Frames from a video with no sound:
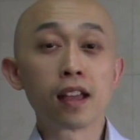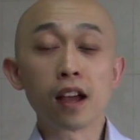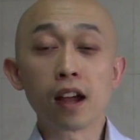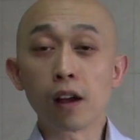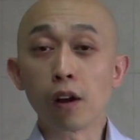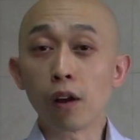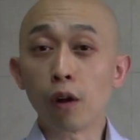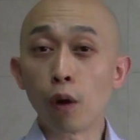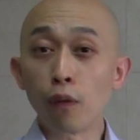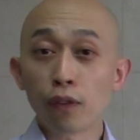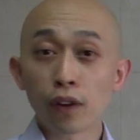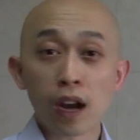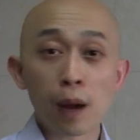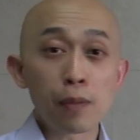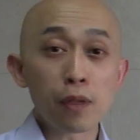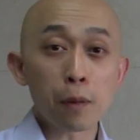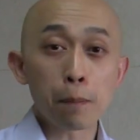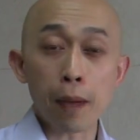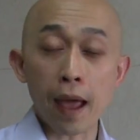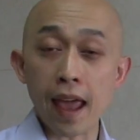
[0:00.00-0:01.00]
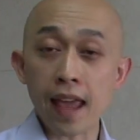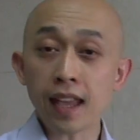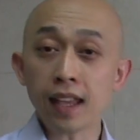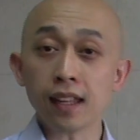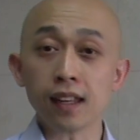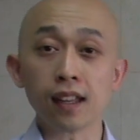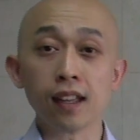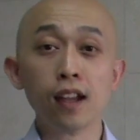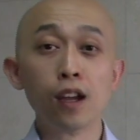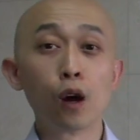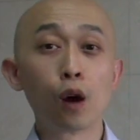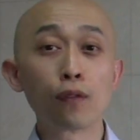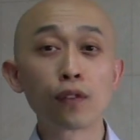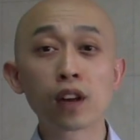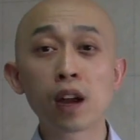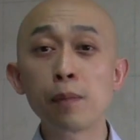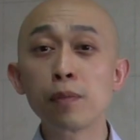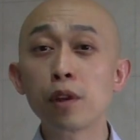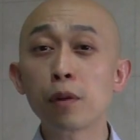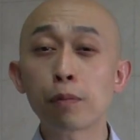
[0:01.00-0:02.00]
overcome their pain,
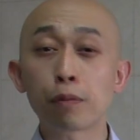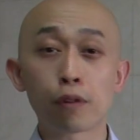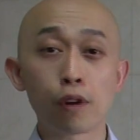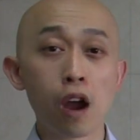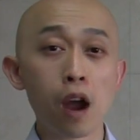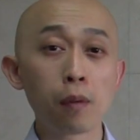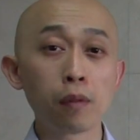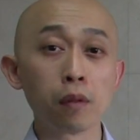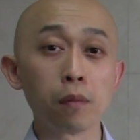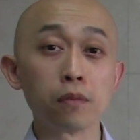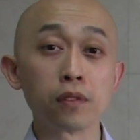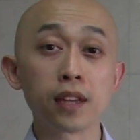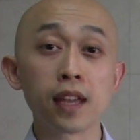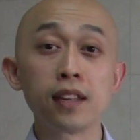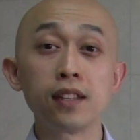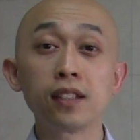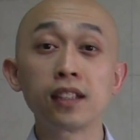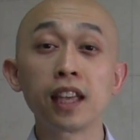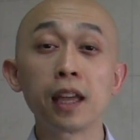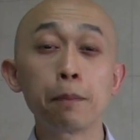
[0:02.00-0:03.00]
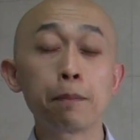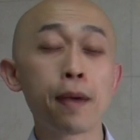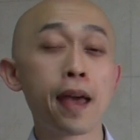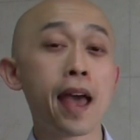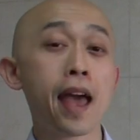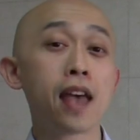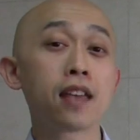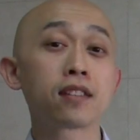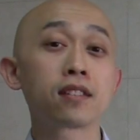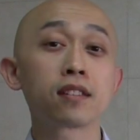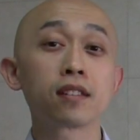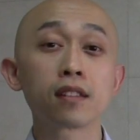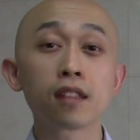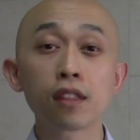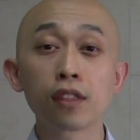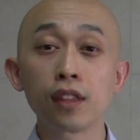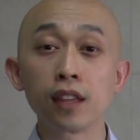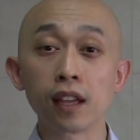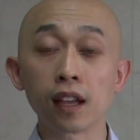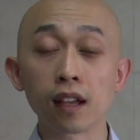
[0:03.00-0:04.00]
overcome their problems, and to get past the
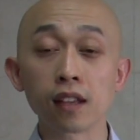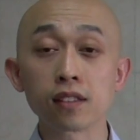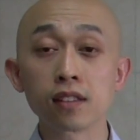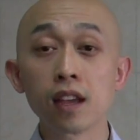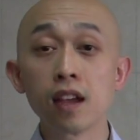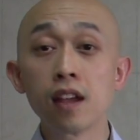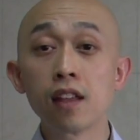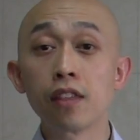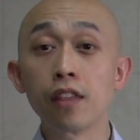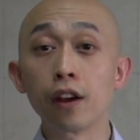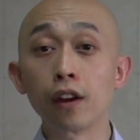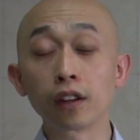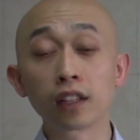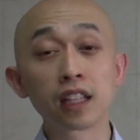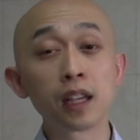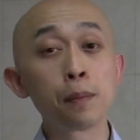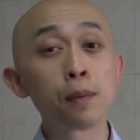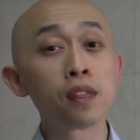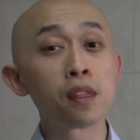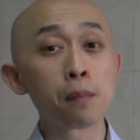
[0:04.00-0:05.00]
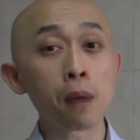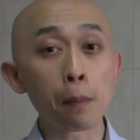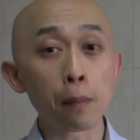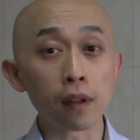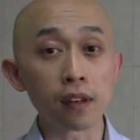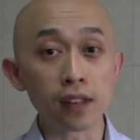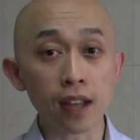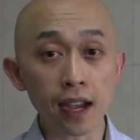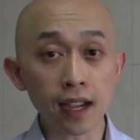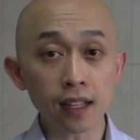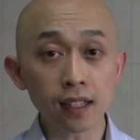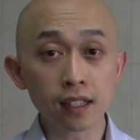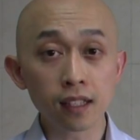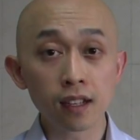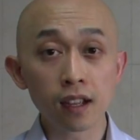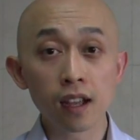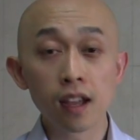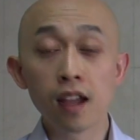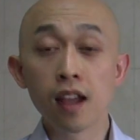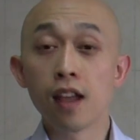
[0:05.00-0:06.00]
things that are keeping them up at night,
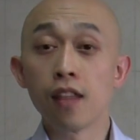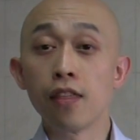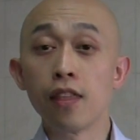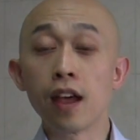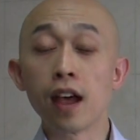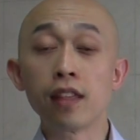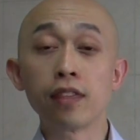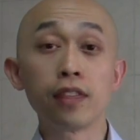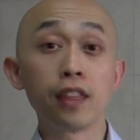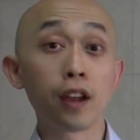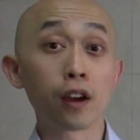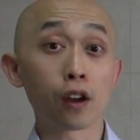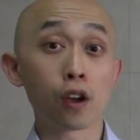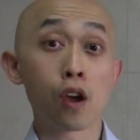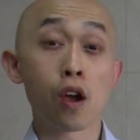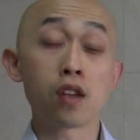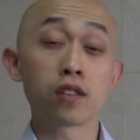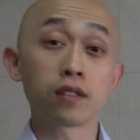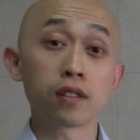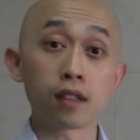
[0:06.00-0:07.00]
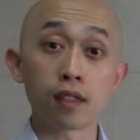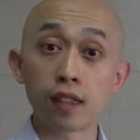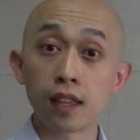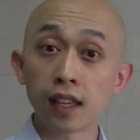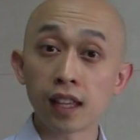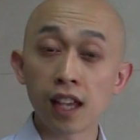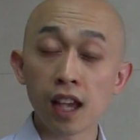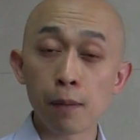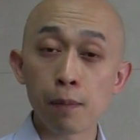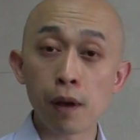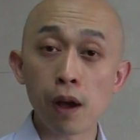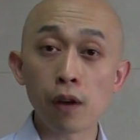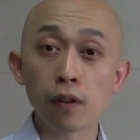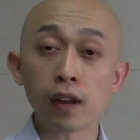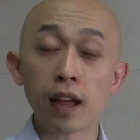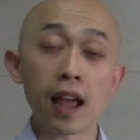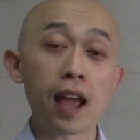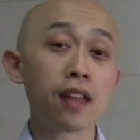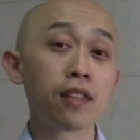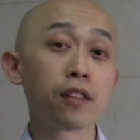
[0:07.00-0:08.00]
that they're constantly thinking
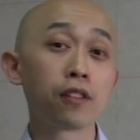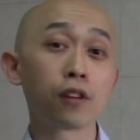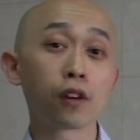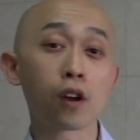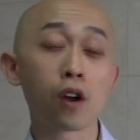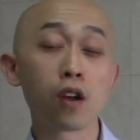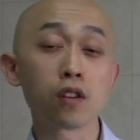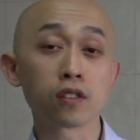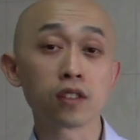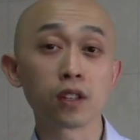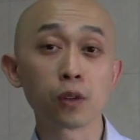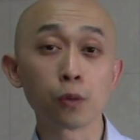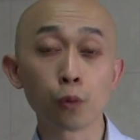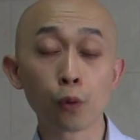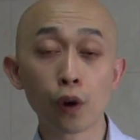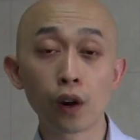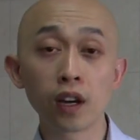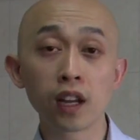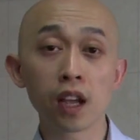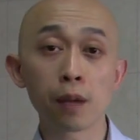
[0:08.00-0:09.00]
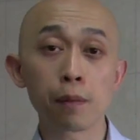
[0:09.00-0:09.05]
about, and that they're constantly worrying